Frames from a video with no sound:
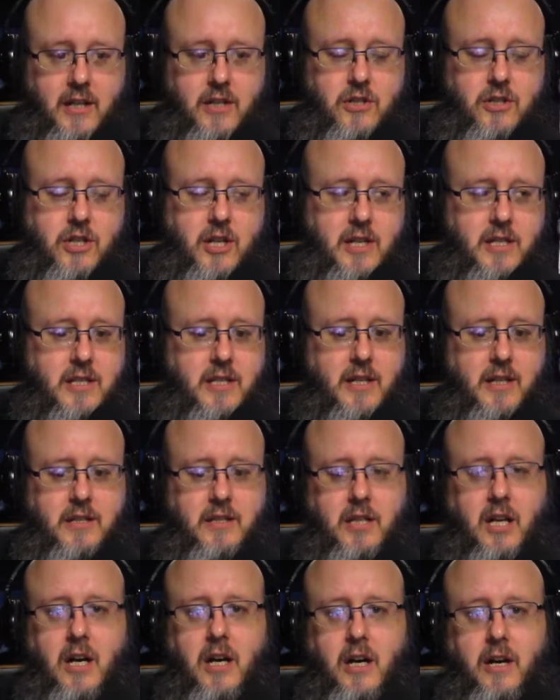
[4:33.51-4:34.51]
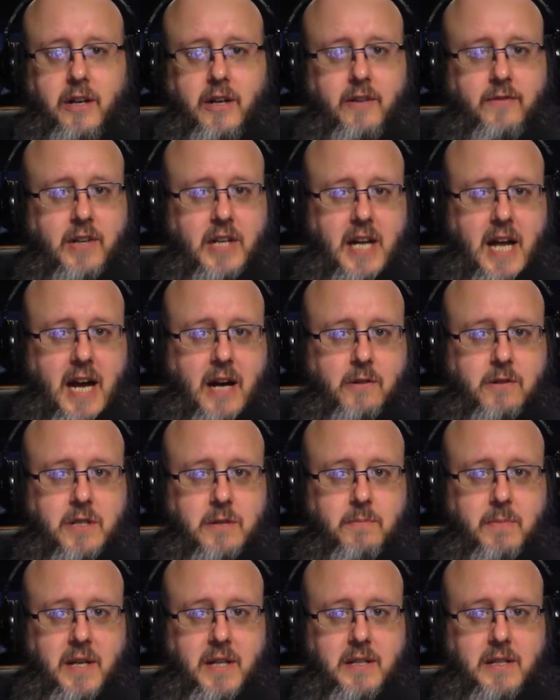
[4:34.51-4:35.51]
just a ton of
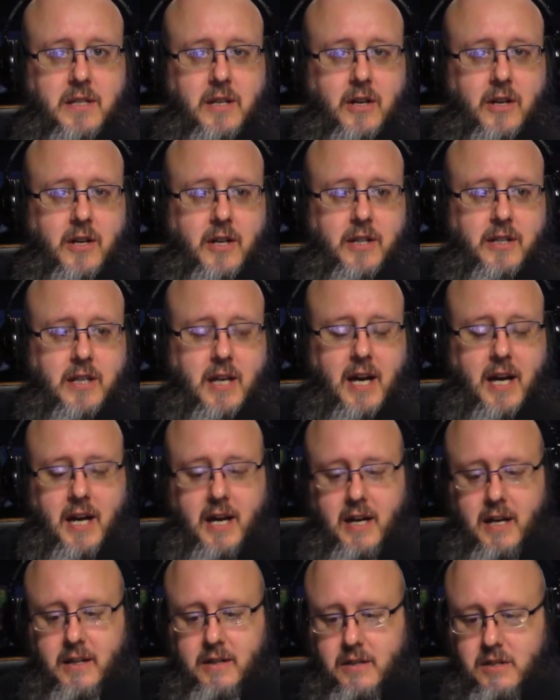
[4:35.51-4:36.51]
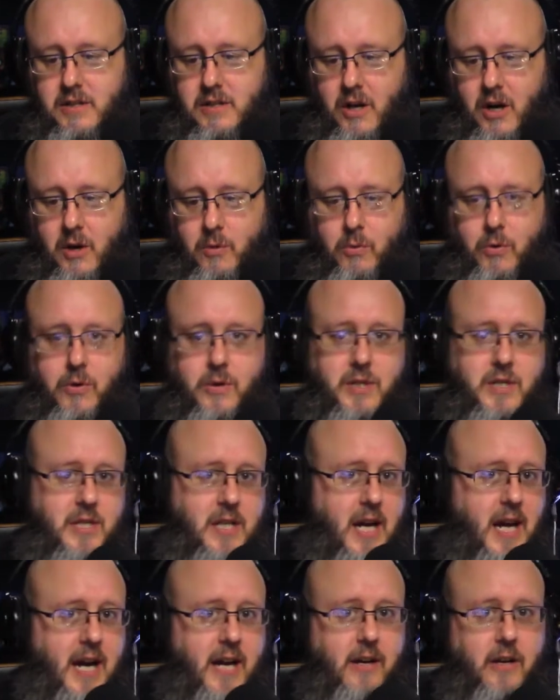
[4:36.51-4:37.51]
announcements on the Star Wars
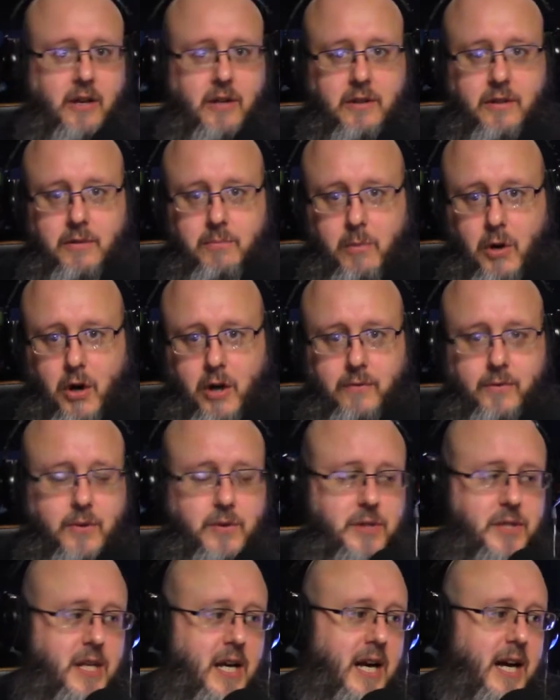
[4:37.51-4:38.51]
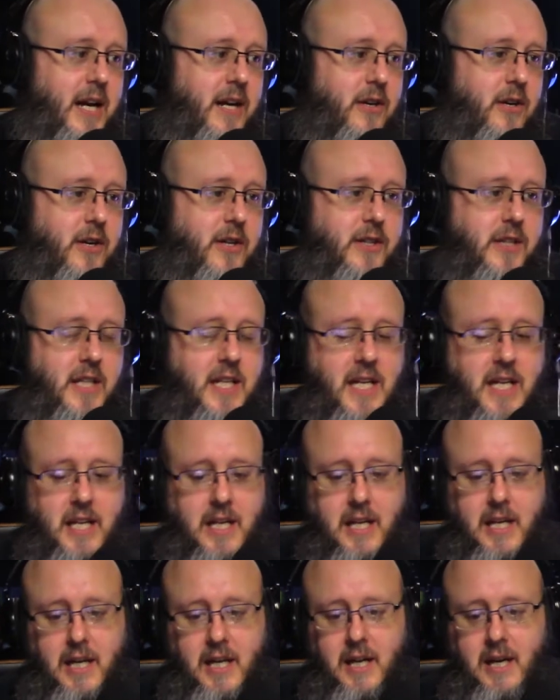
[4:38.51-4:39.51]
side, on the Marvel side, on
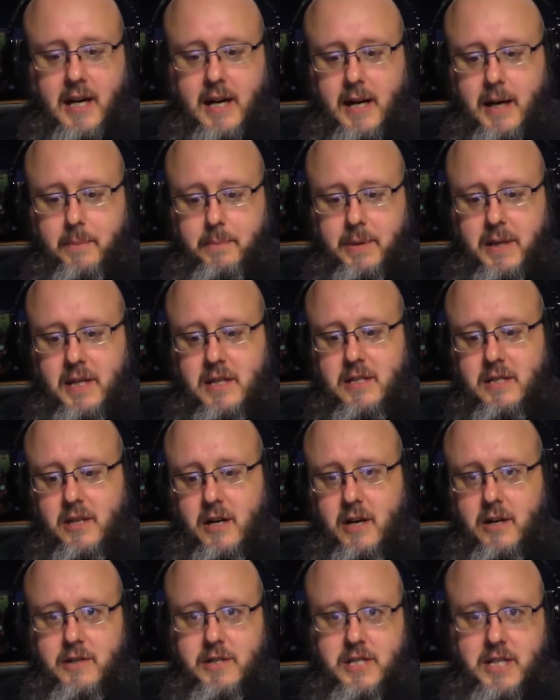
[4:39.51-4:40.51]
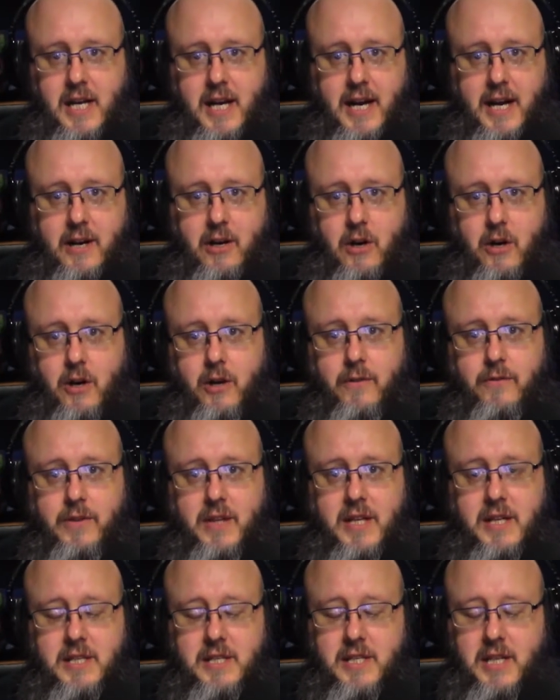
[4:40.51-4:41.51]
the Pixar side, all of
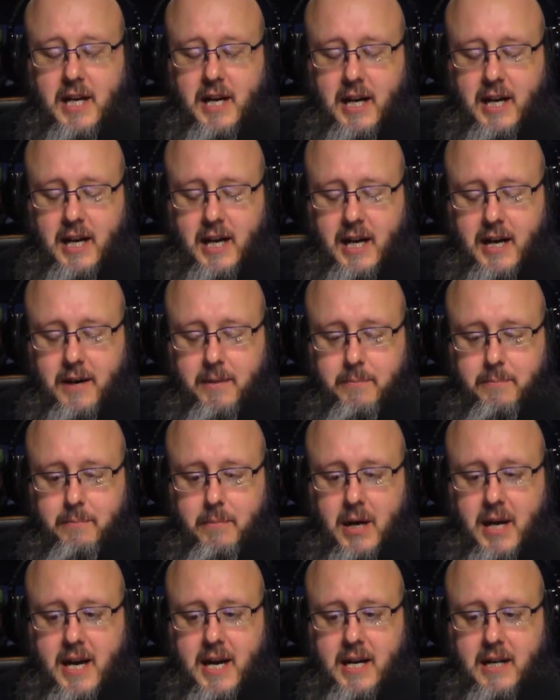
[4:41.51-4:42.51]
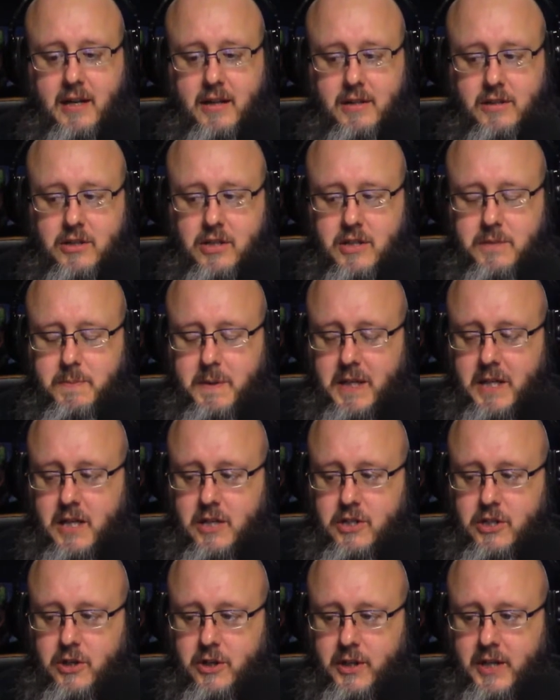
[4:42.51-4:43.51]
this. Mike, just
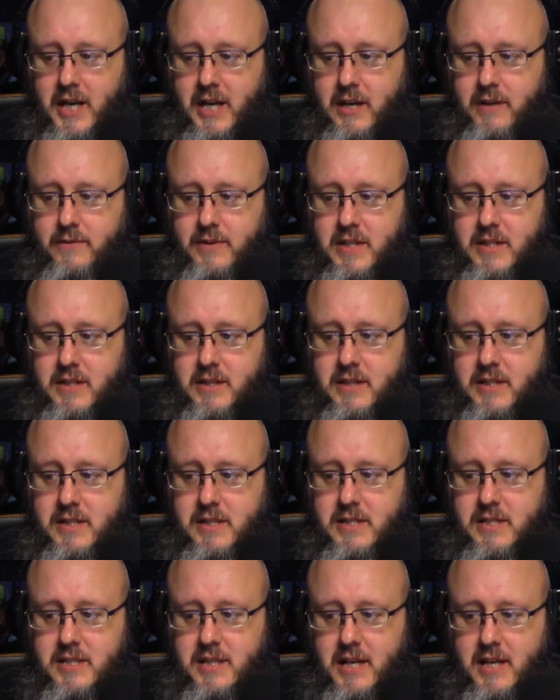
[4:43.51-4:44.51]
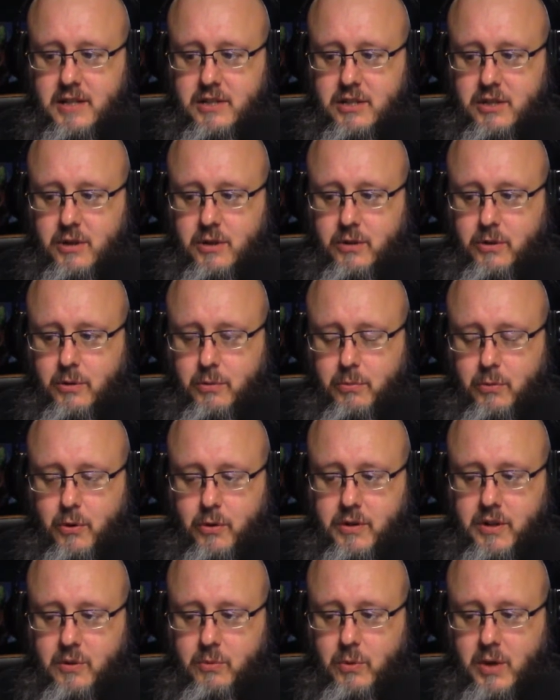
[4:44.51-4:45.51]
because you're kind of into this circle
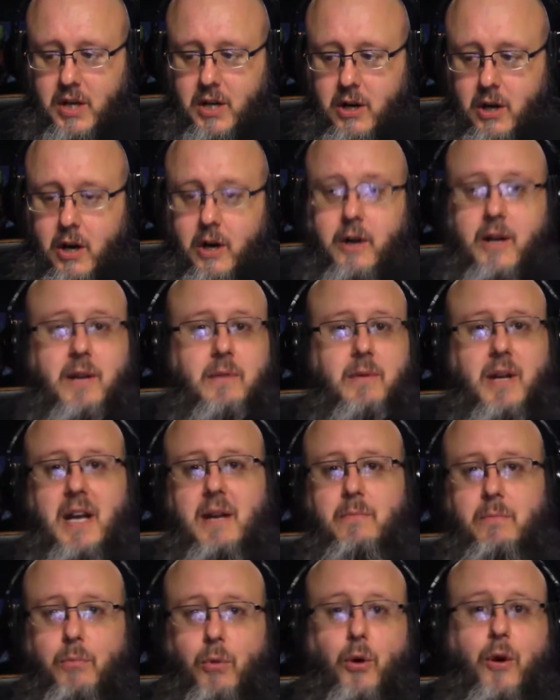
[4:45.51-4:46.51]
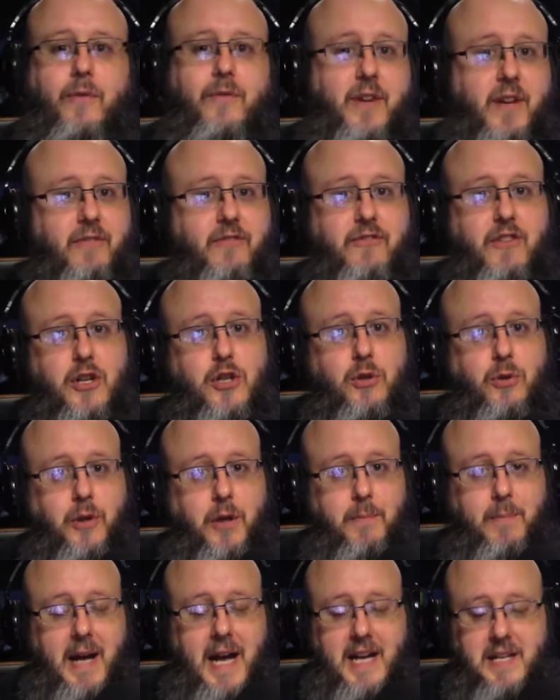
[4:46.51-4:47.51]
more than we are, in more of an official
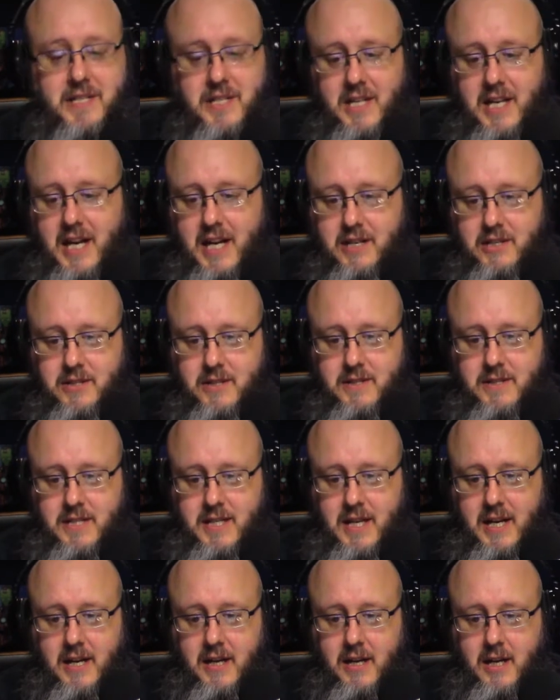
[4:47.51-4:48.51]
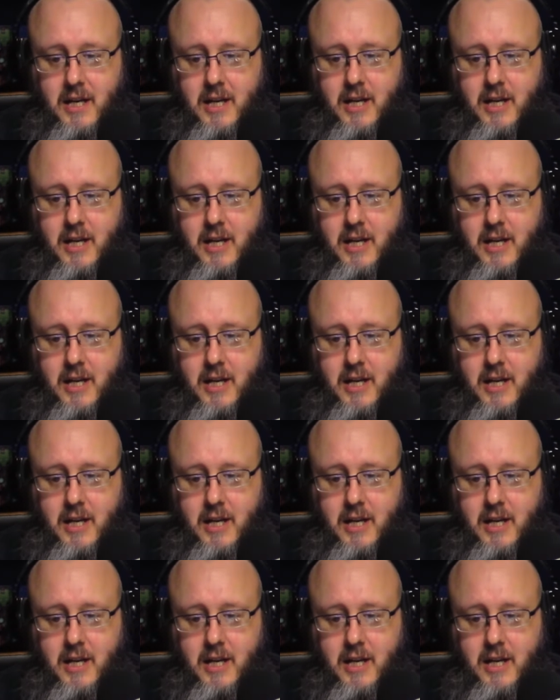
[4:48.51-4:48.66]
capacity, I should say,